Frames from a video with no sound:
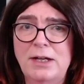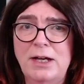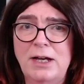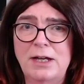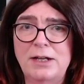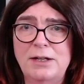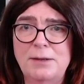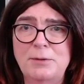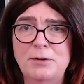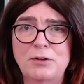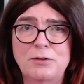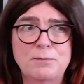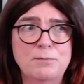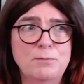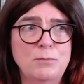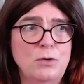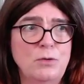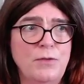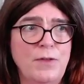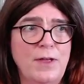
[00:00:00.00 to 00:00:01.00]
And let me just
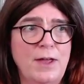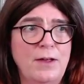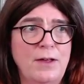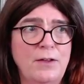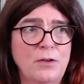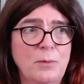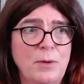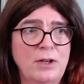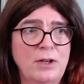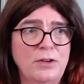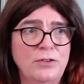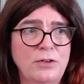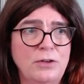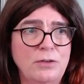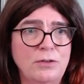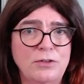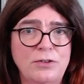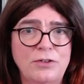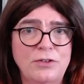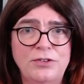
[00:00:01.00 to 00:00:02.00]
move that out of the so you
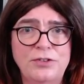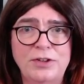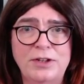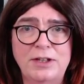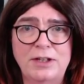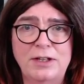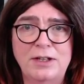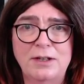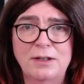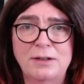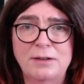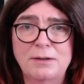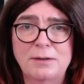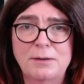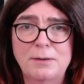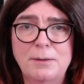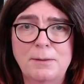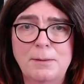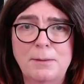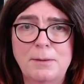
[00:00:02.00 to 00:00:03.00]
can see
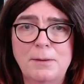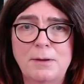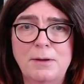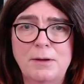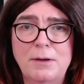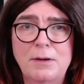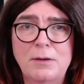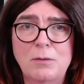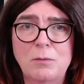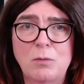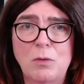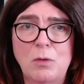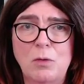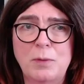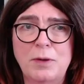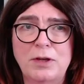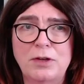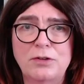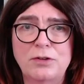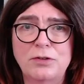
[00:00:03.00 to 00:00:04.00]
what
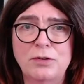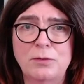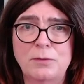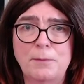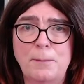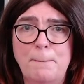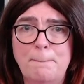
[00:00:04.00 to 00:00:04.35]
we can do.